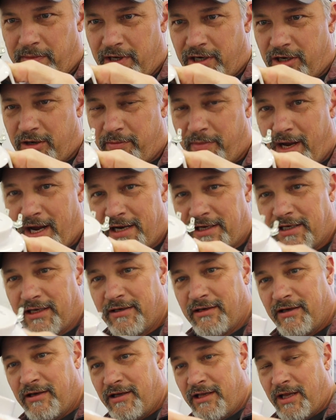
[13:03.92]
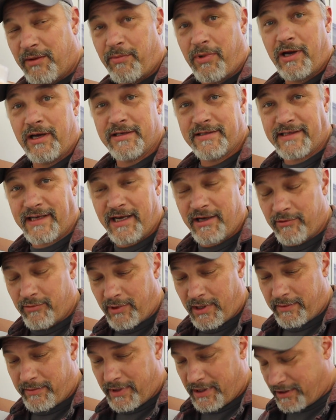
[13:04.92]
bigger magnet. Probably sound
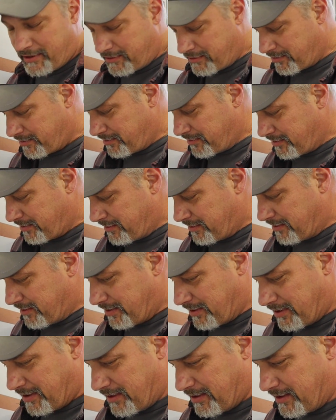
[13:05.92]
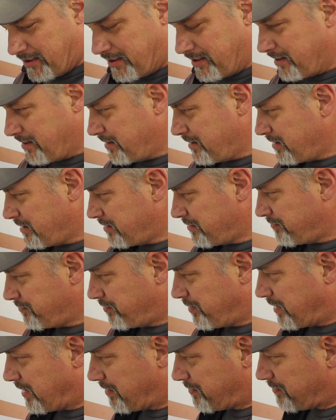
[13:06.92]
way better.
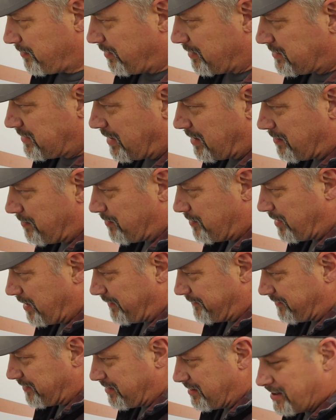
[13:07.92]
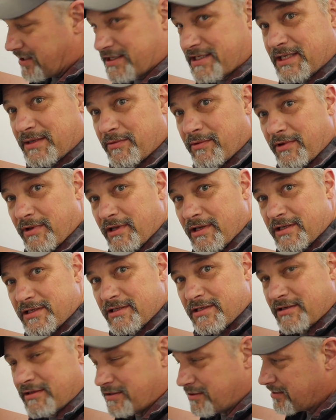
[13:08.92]
But looks like I'm going to have to cut some of this